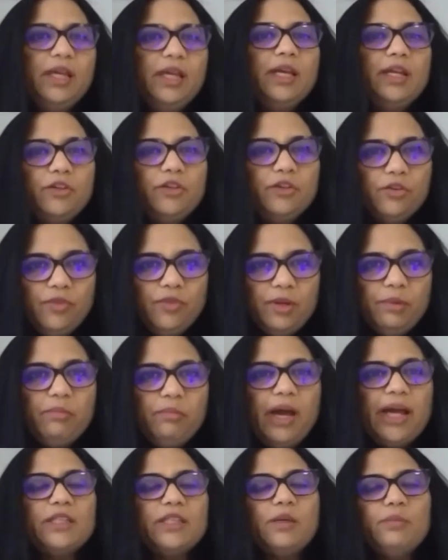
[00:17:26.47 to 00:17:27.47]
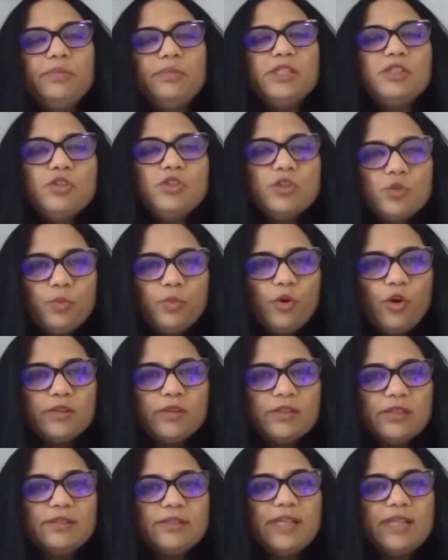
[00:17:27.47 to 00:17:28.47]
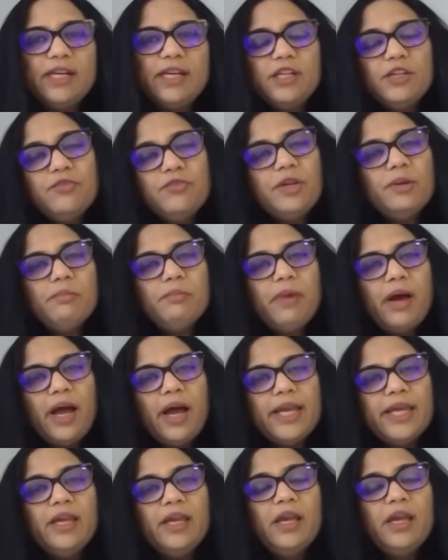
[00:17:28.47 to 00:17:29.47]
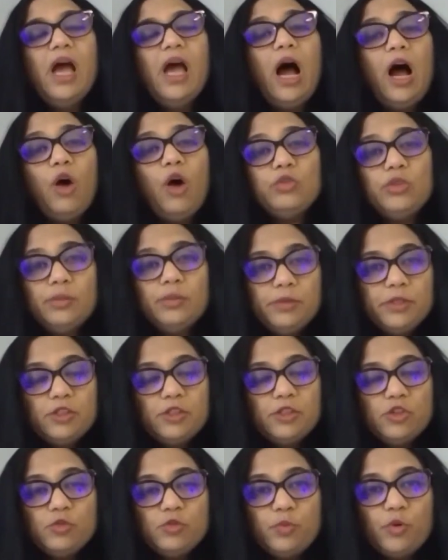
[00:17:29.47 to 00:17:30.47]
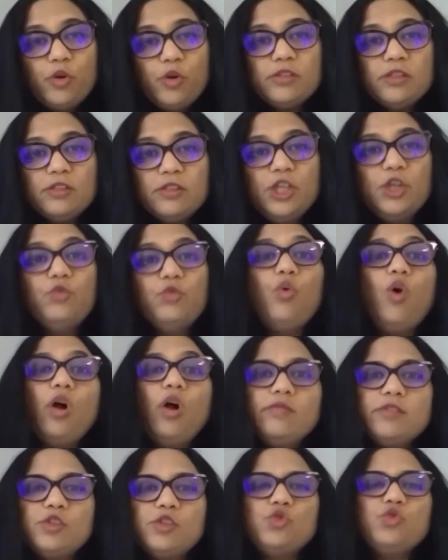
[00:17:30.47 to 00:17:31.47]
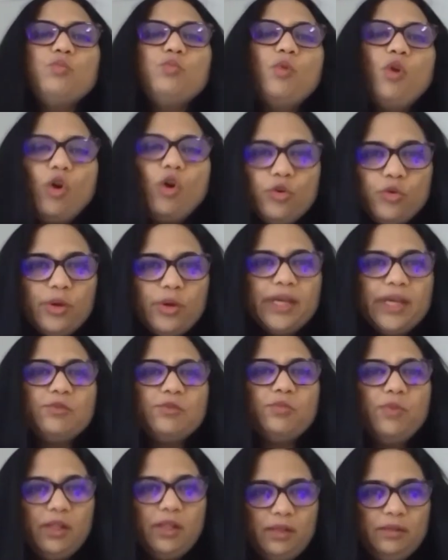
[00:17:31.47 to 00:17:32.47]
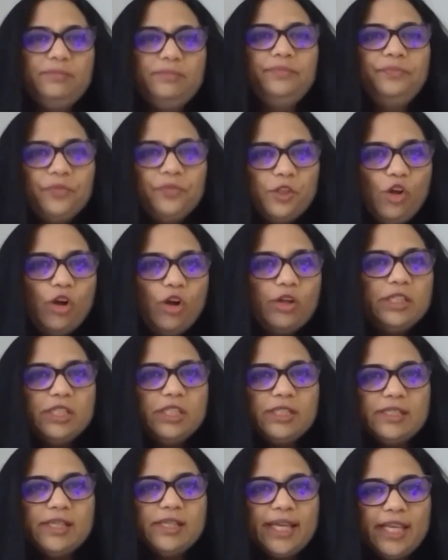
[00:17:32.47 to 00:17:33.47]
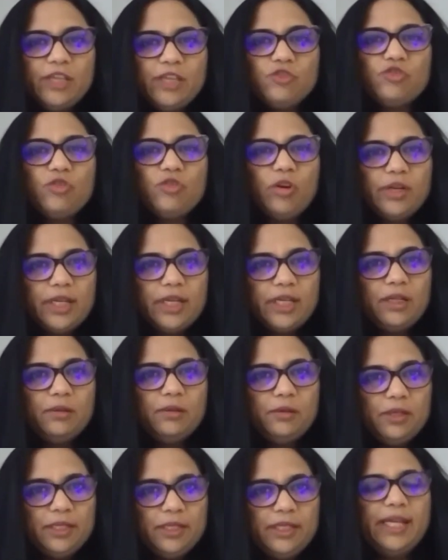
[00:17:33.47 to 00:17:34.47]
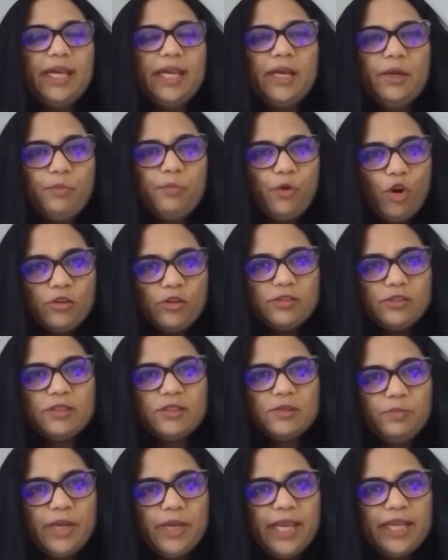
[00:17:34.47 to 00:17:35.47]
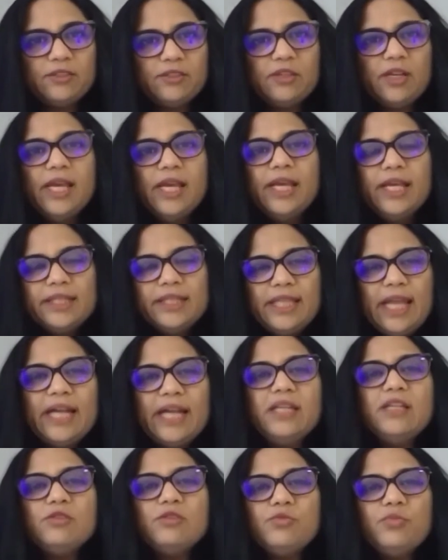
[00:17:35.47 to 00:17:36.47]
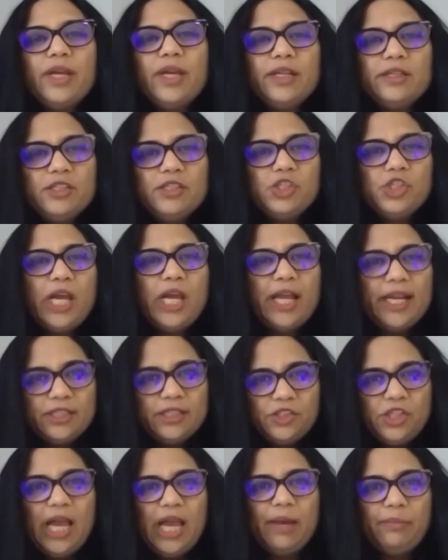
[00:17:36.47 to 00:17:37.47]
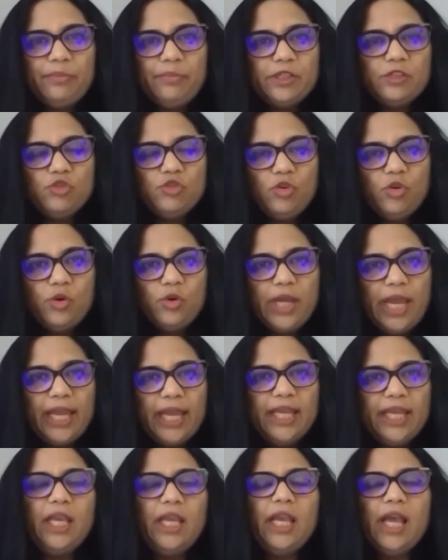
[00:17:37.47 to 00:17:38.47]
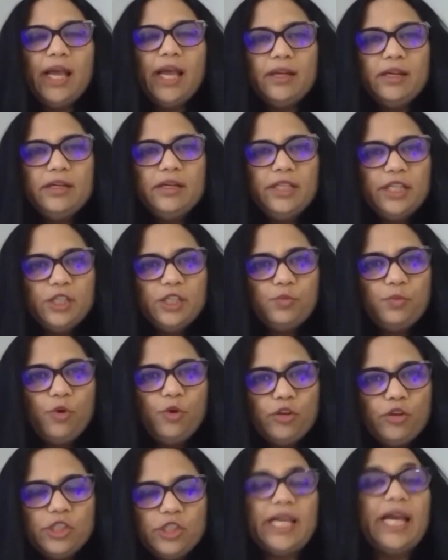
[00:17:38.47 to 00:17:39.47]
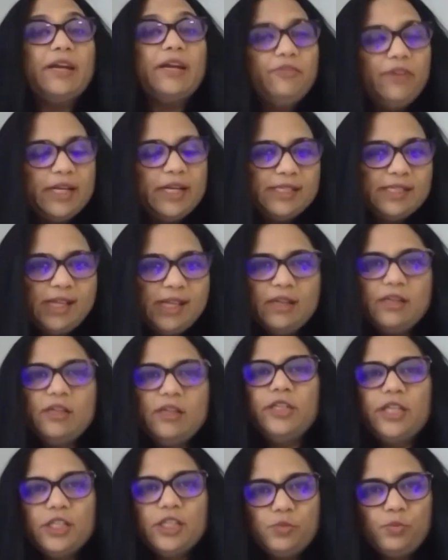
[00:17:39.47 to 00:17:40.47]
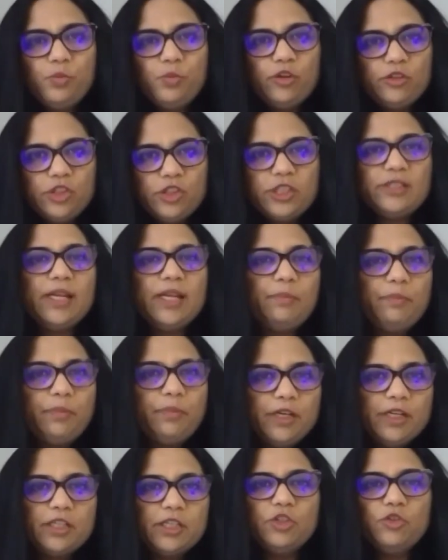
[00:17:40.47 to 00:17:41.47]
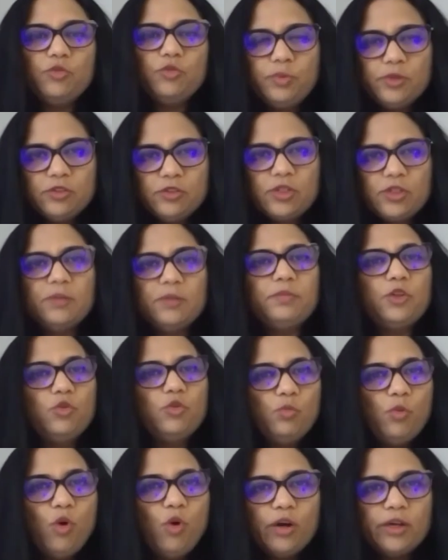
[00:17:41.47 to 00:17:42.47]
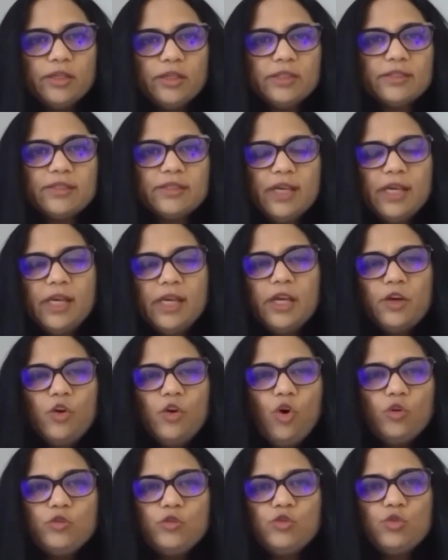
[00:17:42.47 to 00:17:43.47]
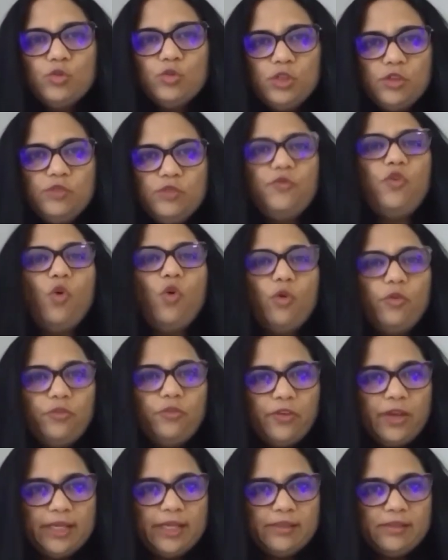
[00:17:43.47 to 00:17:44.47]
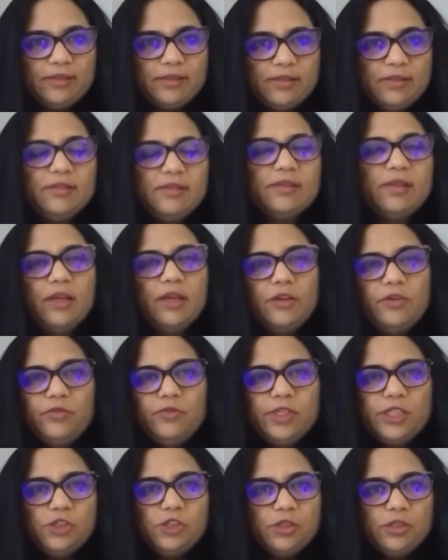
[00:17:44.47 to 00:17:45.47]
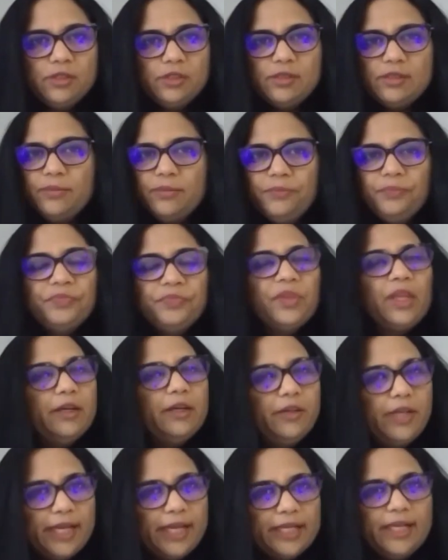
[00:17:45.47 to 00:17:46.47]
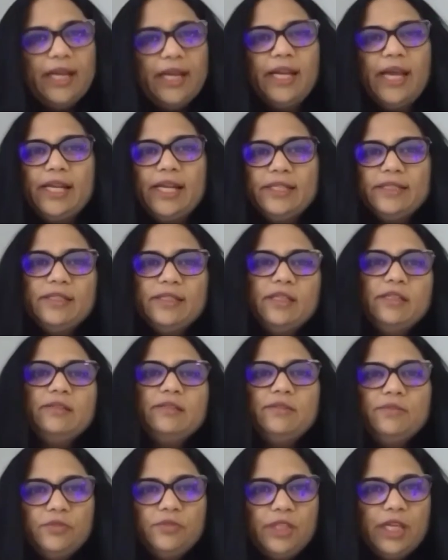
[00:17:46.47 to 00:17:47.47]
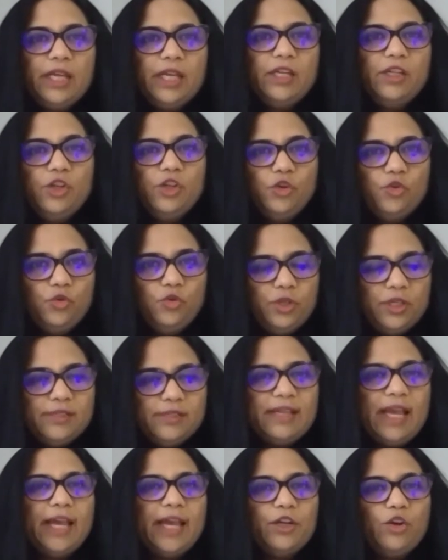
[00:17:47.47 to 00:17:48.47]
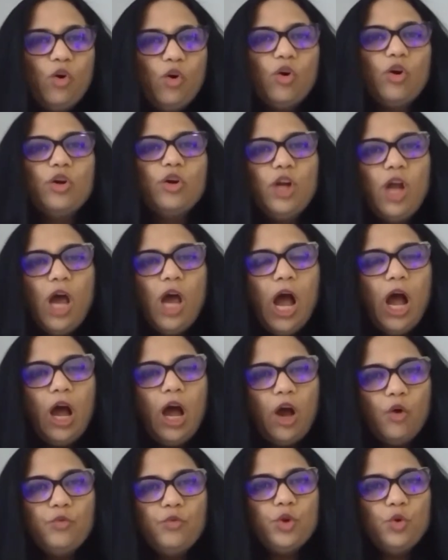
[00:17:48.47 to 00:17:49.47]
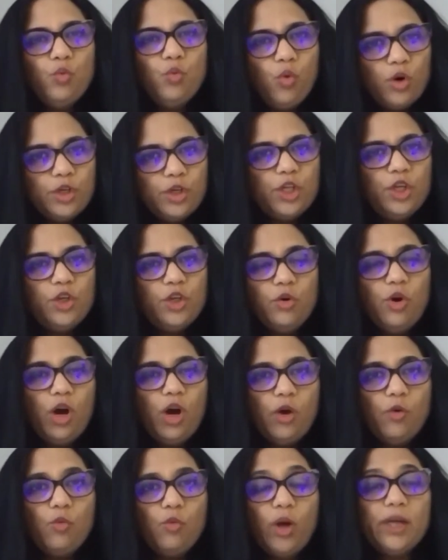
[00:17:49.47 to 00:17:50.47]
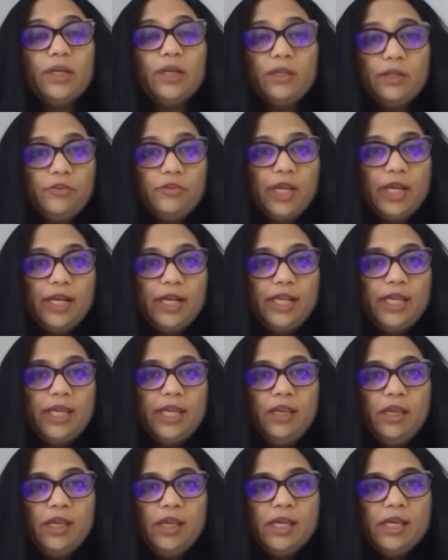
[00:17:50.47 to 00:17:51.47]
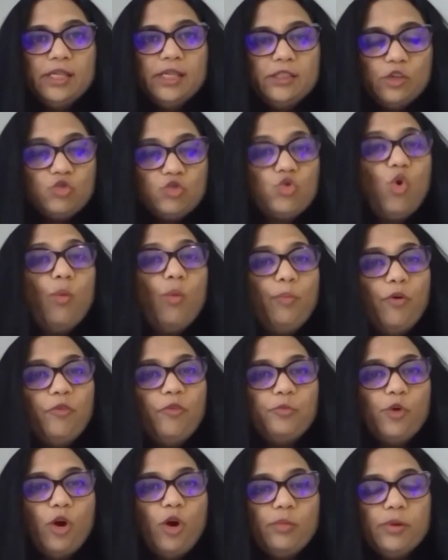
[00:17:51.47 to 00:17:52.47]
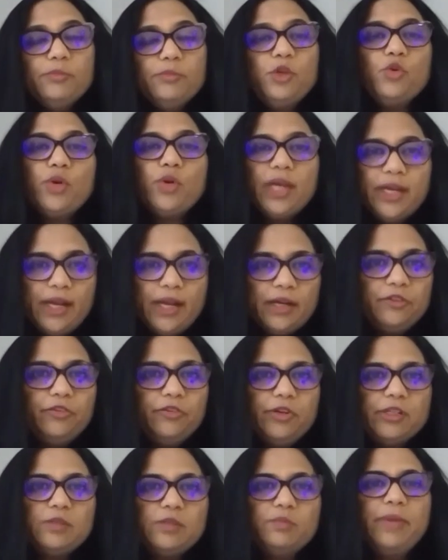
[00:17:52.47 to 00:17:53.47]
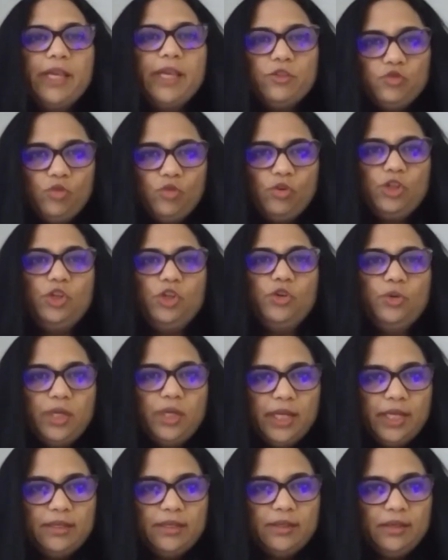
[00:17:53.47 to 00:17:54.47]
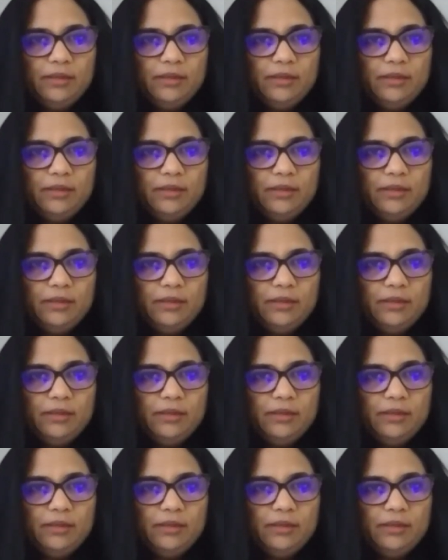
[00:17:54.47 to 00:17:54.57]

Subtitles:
driven by the business process, and driven by how the business process evolves tomorrow as well, not just like historical process based. That is where the challenge happens. So any analytics project, advanced analytics projects like predictive, prescriptive models, goes through this 4 phases, which is data analysis. Then you decide on how you want to, what really the scope of problem you can address based on your data.